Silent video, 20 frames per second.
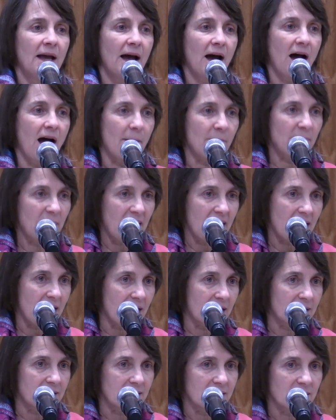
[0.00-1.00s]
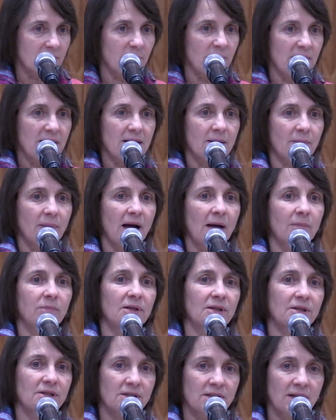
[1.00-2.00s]
op-eds being
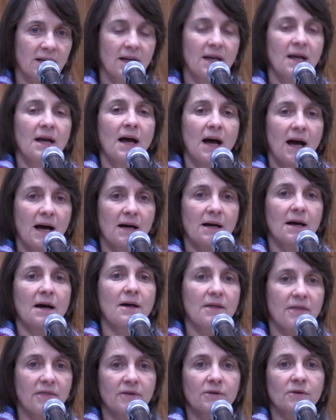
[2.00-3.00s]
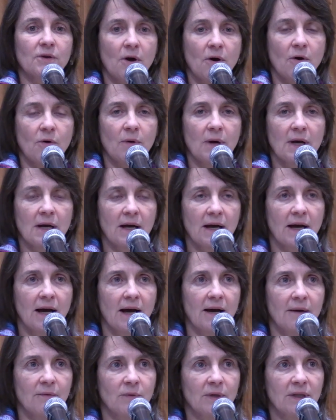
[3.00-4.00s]
published, a thorough,
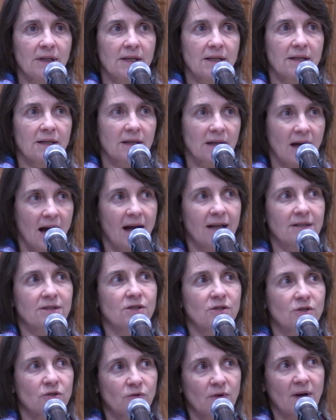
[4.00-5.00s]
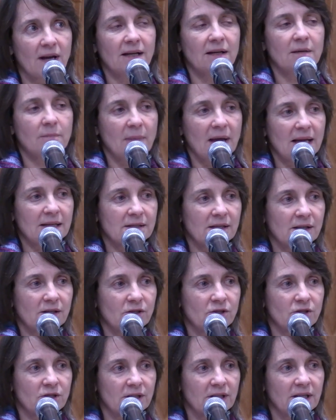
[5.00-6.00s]
really concentrated
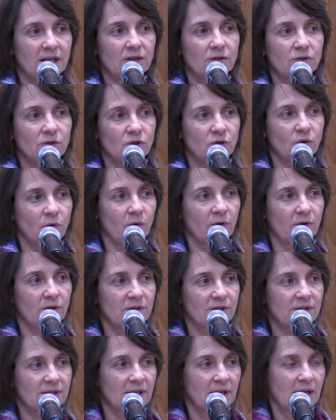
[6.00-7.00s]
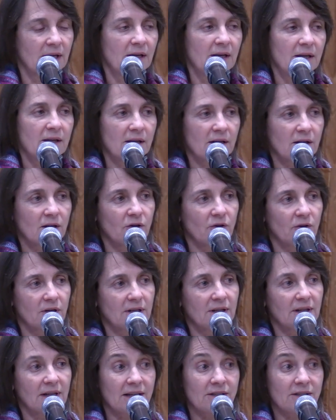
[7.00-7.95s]
message geared towards the current